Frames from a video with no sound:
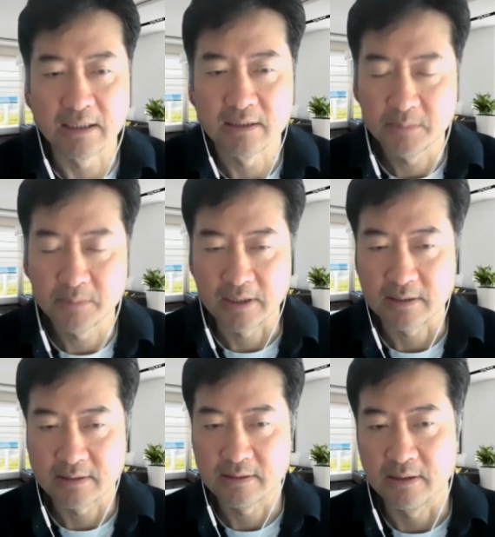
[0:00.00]
Because
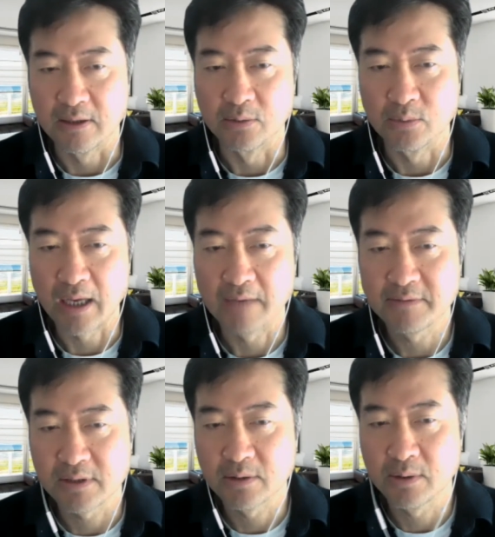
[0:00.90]
we have
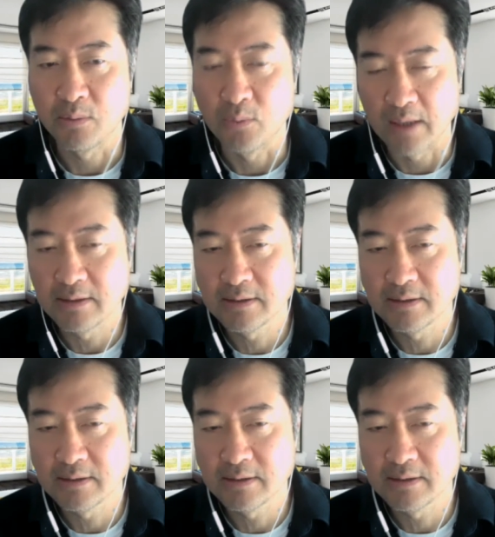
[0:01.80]
0 and 1s.